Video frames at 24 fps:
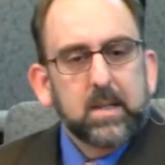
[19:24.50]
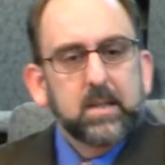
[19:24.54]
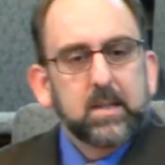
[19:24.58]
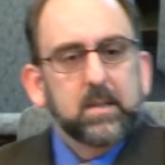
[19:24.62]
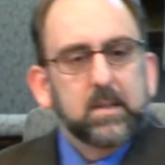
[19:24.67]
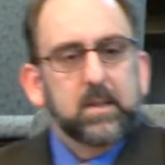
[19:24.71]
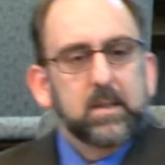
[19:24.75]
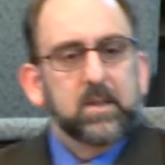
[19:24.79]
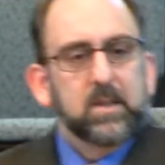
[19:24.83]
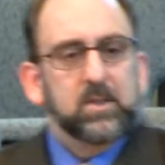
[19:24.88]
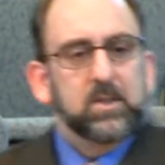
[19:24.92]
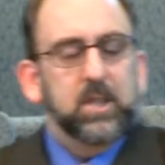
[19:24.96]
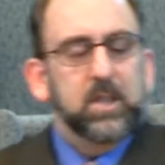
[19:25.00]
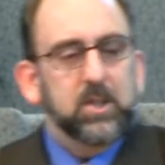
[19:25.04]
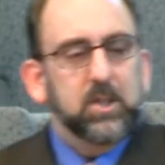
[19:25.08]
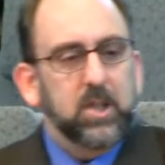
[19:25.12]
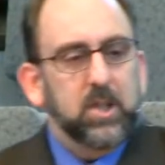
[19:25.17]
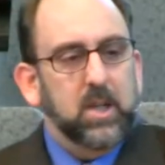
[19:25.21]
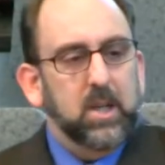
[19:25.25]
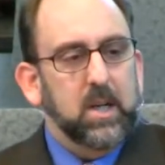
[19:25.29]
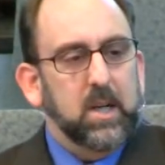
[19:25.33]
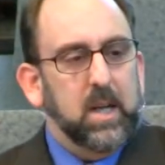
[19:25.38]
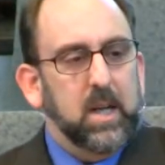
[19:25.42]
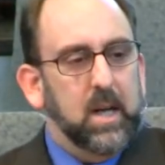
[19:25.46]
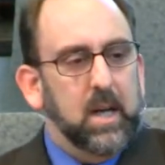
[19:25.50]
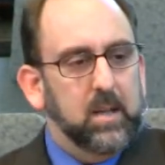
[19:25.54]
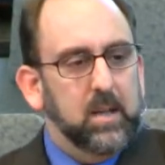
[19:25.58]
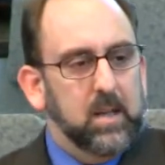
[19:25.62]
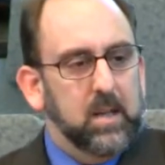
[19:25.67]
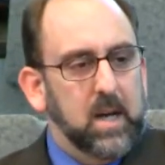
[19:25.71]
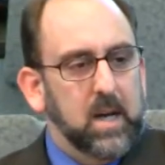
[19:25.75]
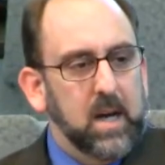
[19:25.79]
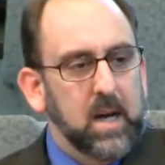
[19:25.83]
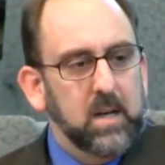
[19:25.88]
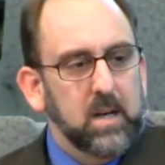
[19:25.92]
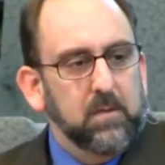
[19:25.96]
decision to nail
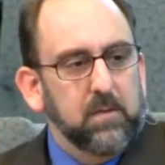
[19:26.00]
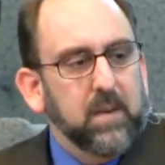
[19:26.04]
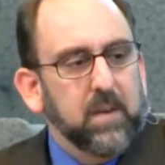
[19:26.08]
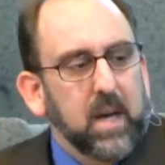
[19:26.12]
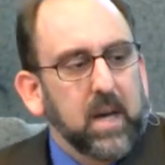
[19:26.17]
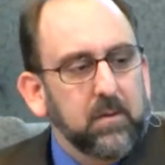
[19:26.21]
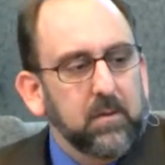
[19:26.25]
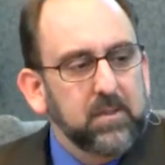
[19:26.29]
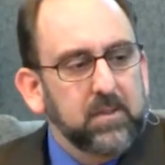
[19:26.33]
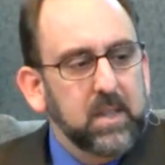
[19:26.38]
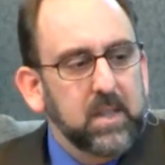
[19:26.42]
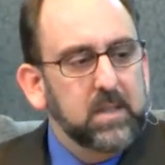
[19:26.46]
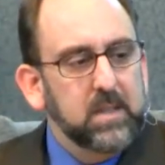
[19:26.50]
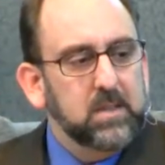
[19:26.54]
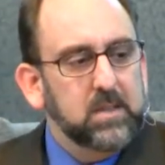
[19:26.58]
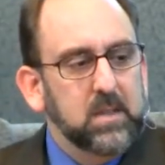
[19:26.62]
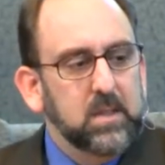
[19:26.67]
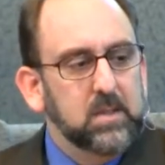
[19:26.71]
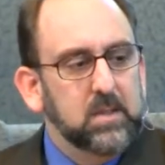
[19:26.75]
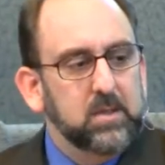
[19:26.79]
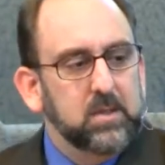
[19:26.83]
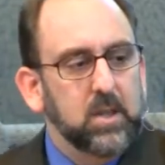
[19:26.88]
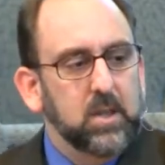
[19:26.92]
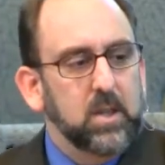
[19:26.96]
the 95 Theses